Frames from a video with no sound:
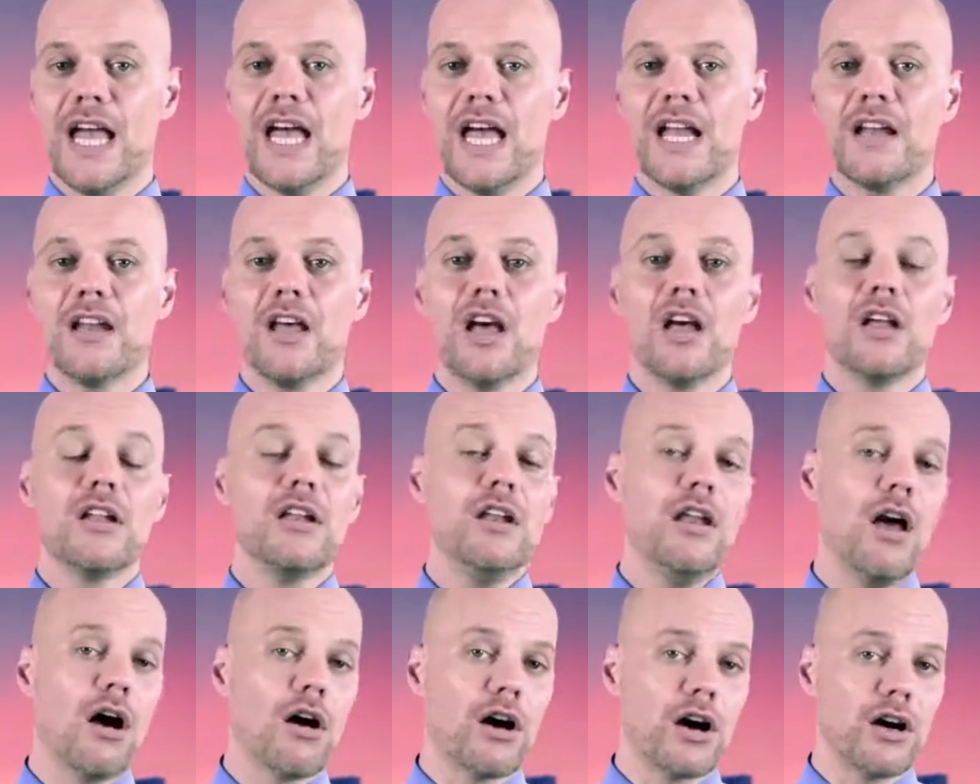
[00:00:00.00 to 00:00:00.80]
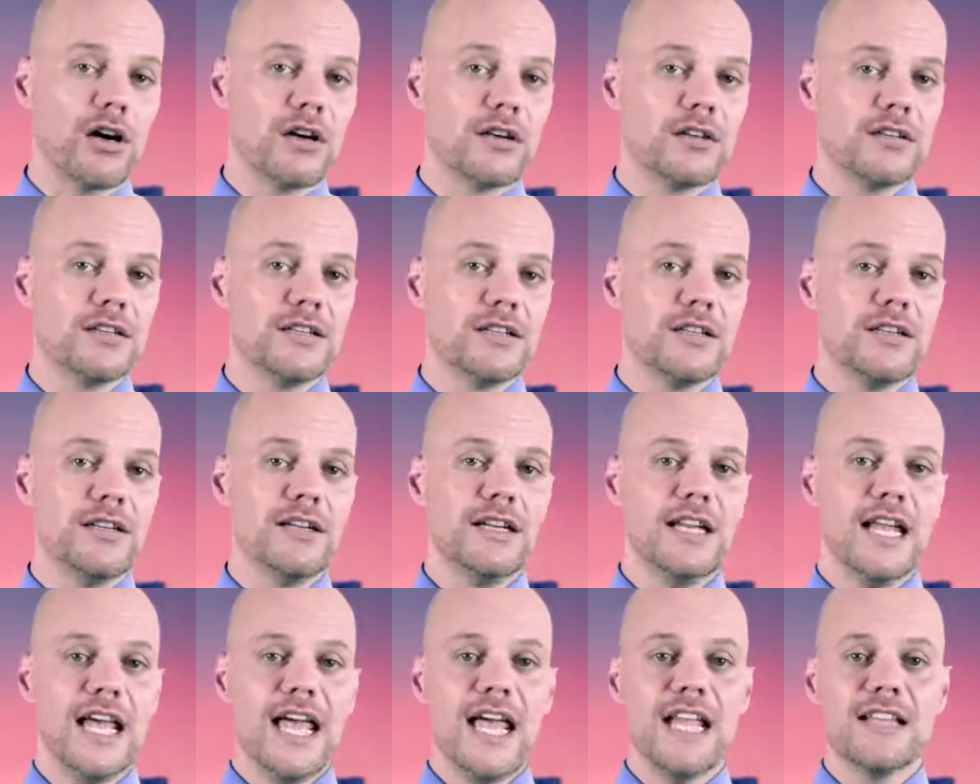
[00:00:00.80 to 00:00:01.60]
and lar
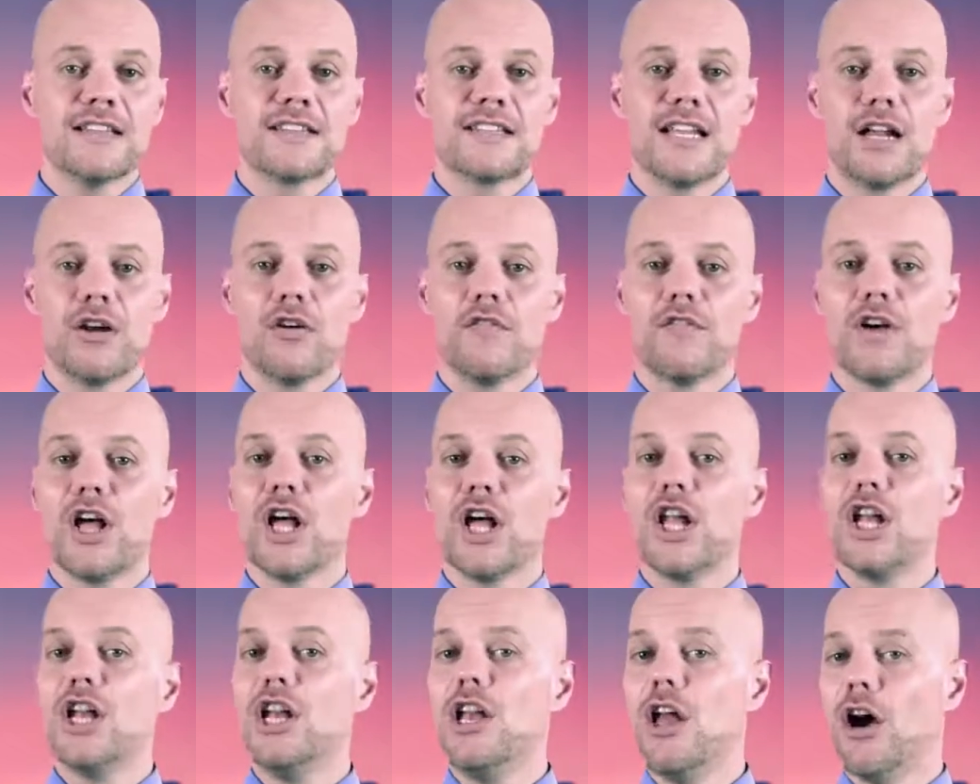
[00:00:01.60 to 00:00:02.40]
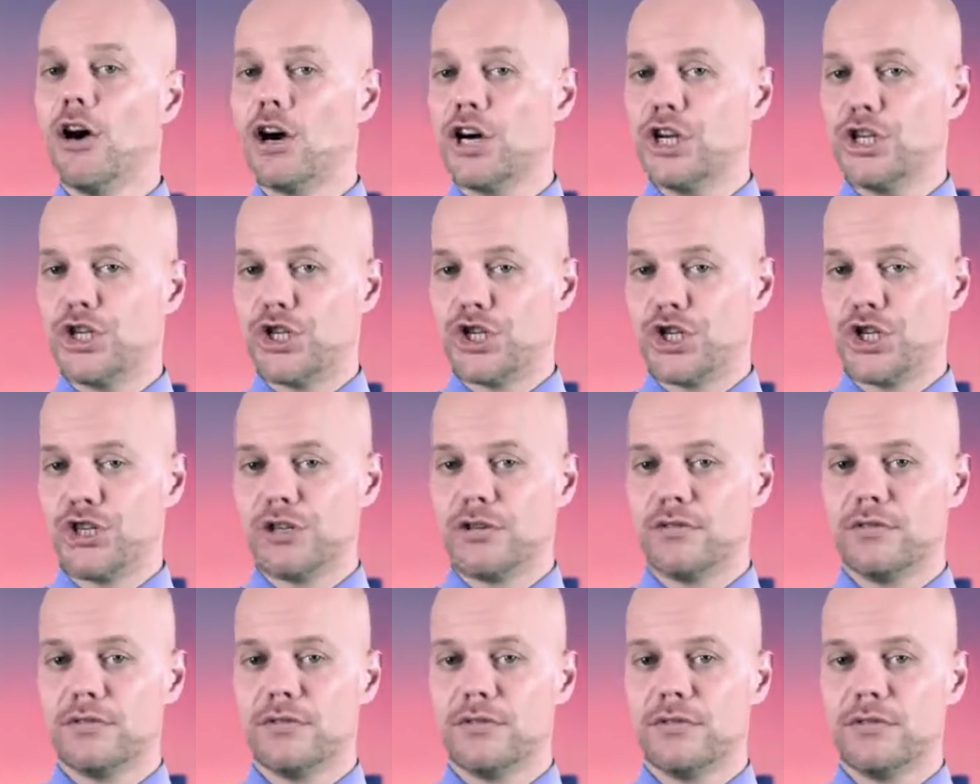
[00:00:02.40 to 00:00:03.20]
instead of
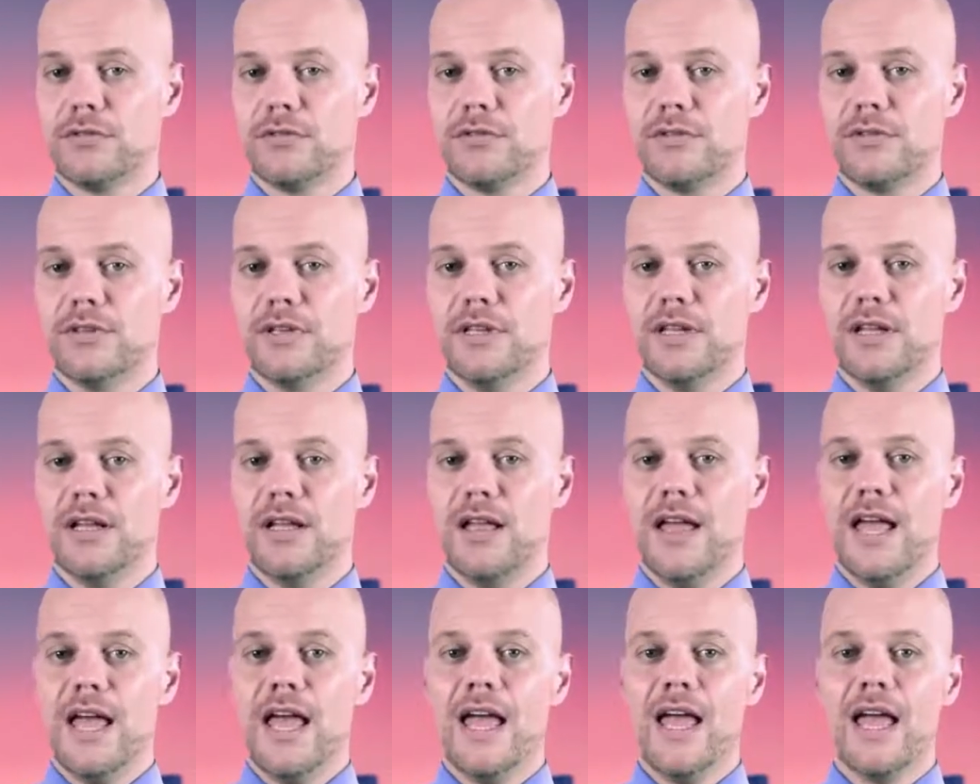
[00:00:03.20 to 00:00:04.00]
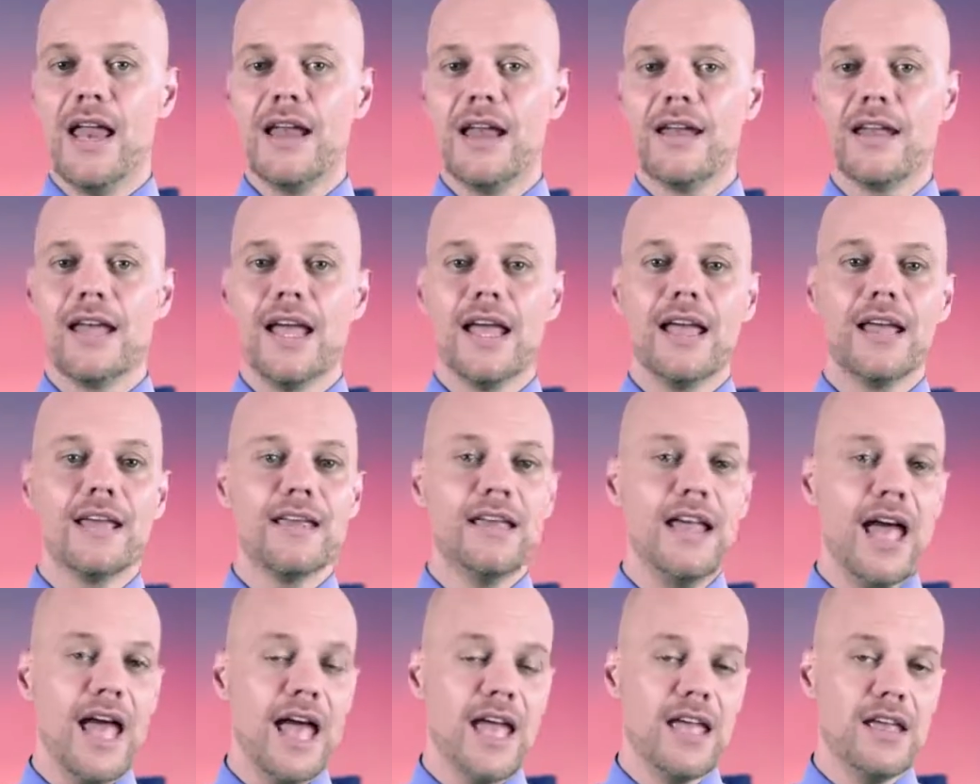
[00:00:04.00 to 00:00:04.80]
large, and
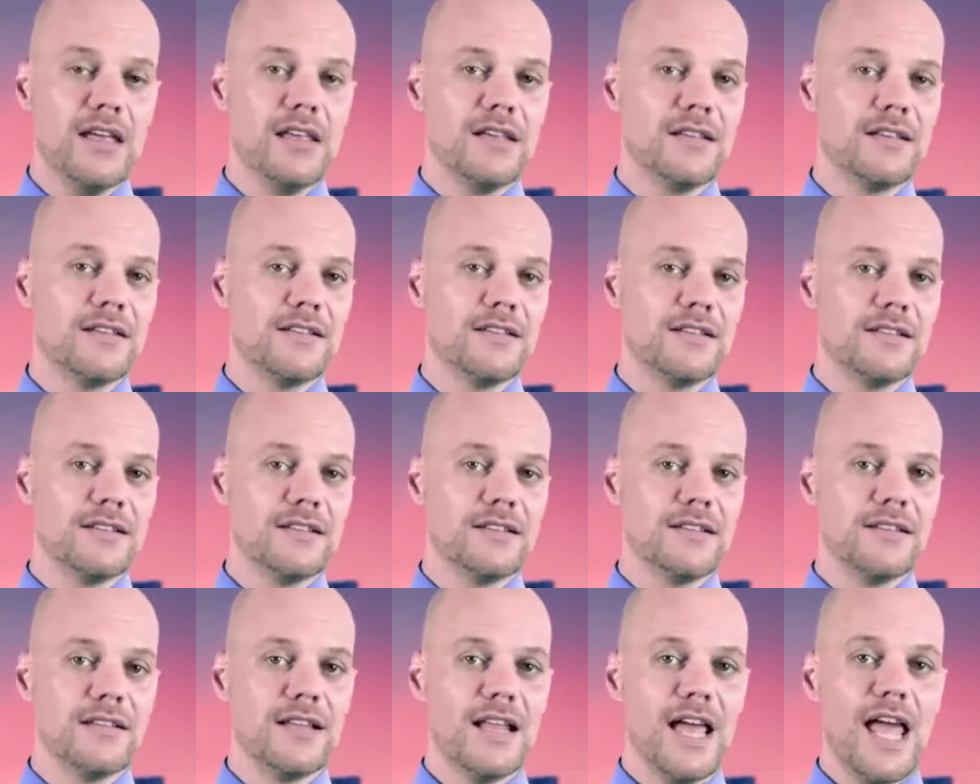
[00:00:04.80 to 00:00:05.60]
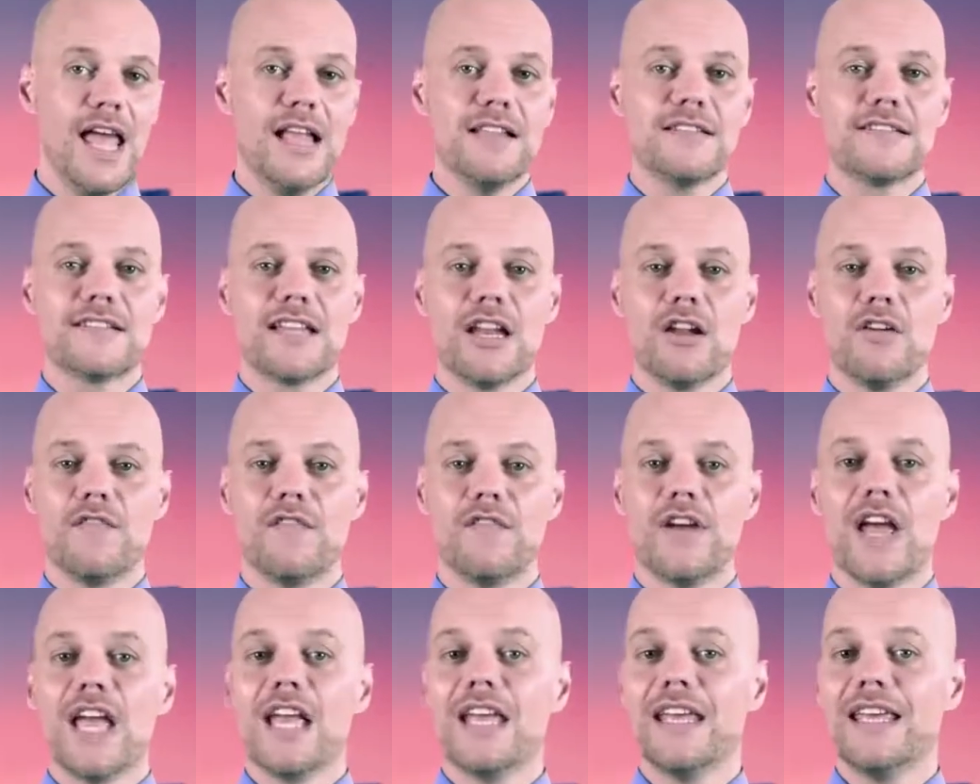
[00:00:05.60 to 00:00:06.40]
K instead
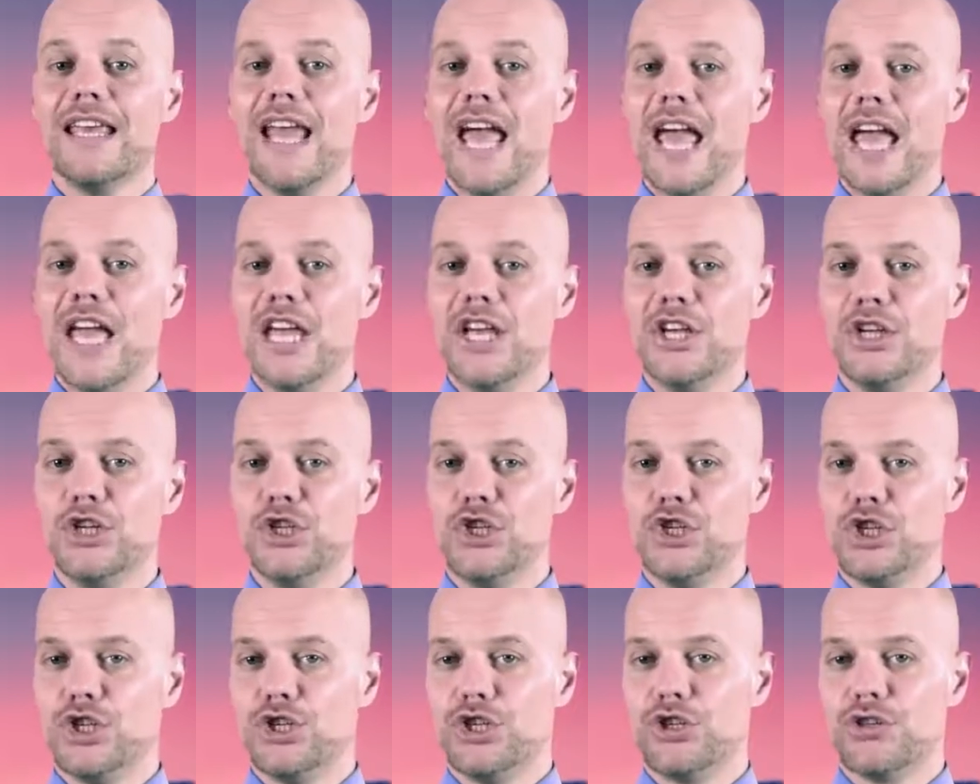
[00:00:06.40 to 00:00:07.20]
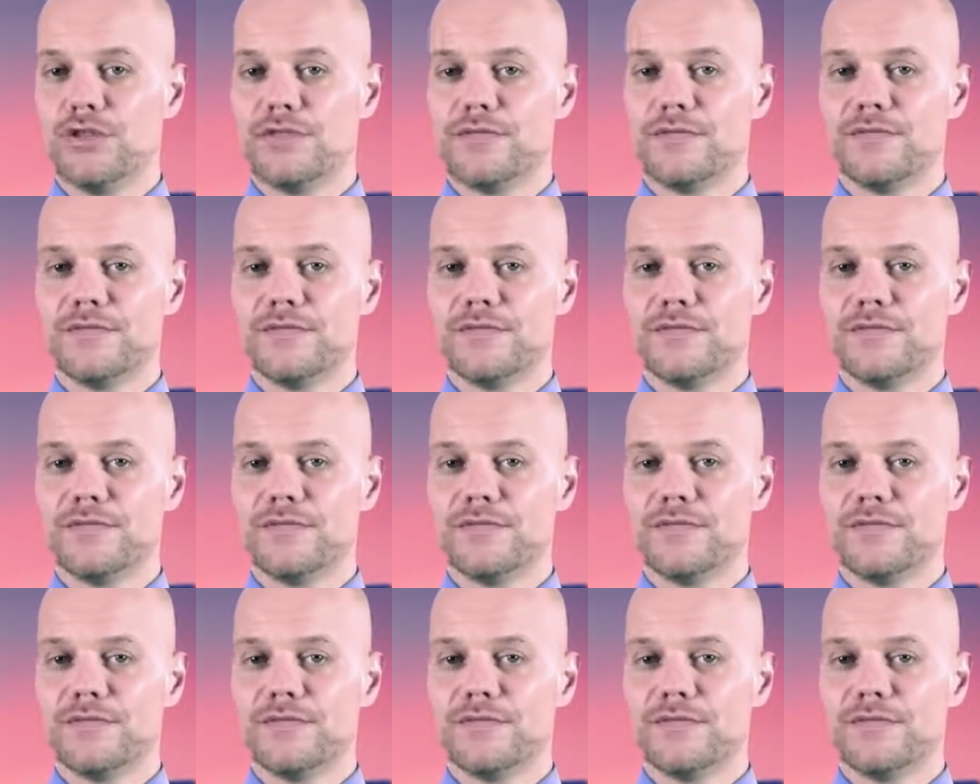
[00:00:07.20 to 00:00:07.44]
of cage.